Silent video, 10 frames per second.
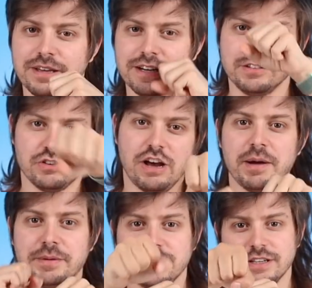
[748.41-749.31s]
get a
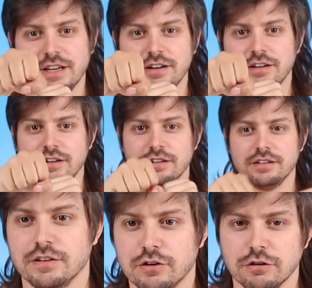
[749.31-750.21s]
jab and you get
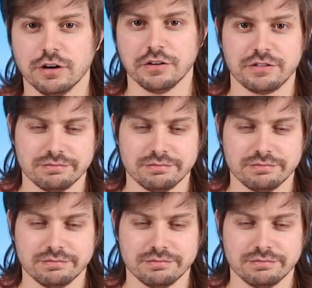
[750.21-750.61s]
the cross.